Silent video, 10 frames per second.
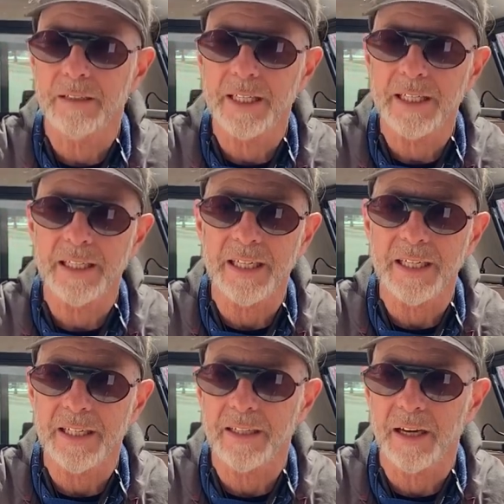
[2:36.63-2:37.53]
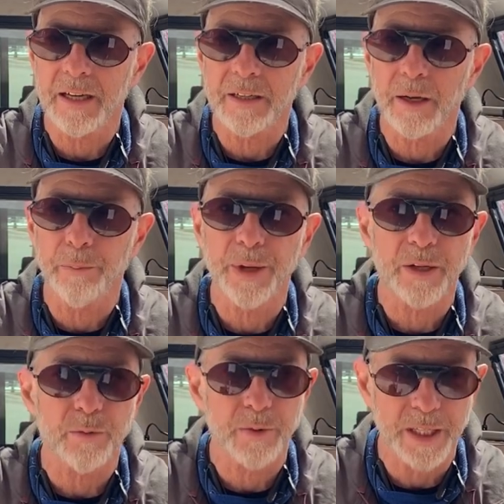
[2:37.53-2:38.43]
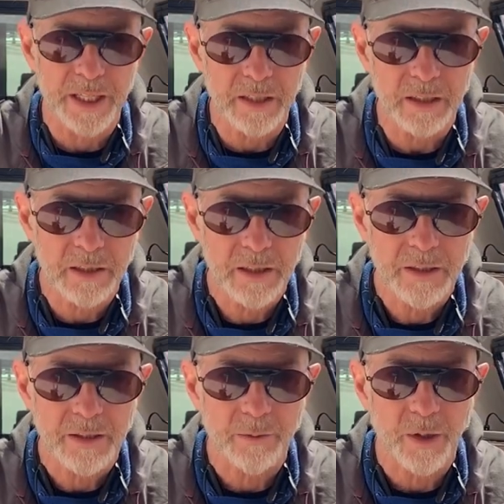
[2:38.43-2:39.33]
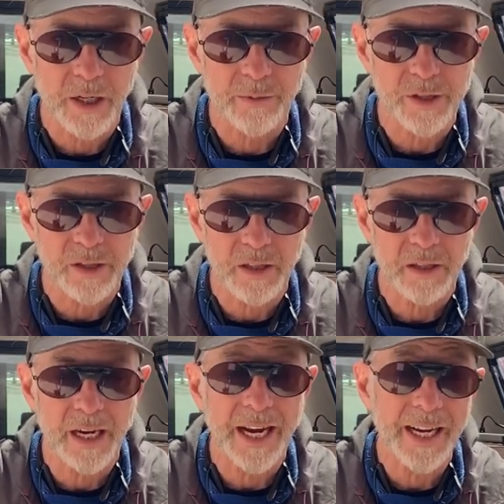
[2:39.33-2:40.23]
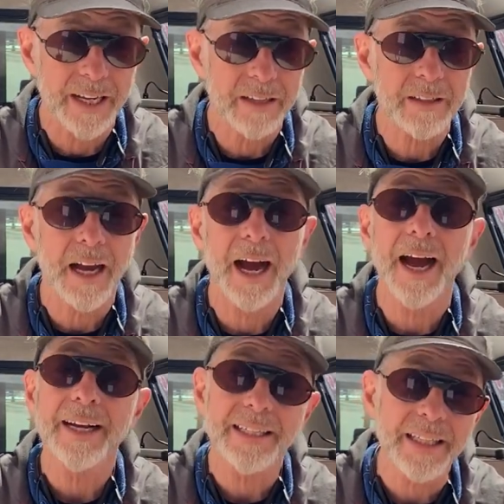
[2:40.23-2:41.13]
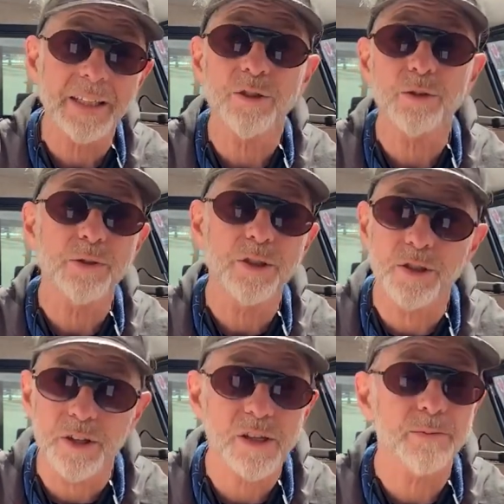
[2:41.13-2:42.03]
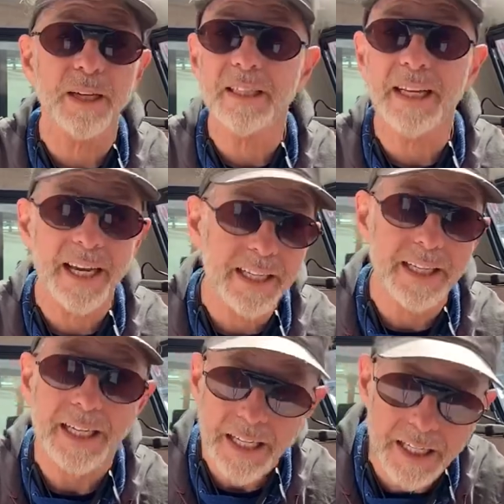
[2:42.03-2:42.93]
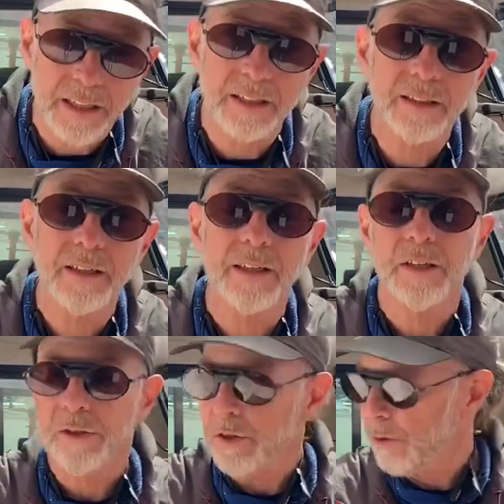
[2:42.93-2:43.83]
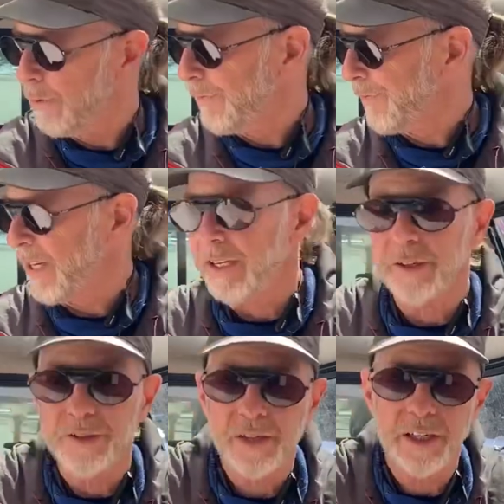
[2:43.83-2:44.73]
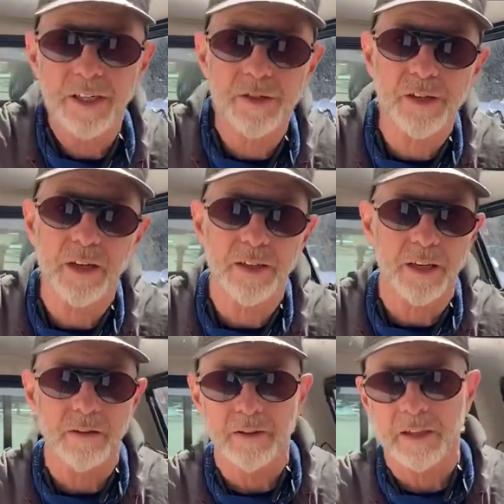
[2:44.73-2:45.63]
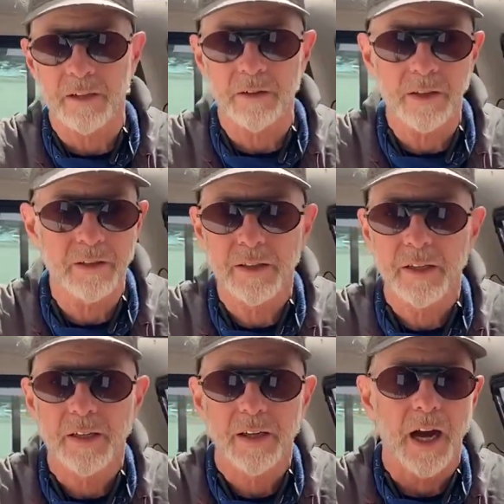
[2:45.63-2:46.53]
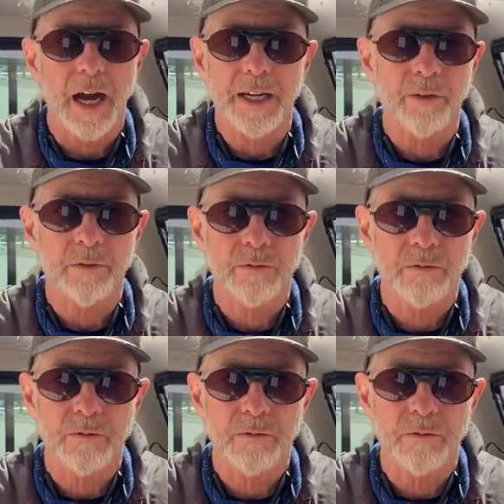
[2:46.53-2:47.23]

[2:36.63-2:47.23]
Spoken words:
needed to get on a better rig than what I was on, and I needed to adjust my technique. So here's now I don't,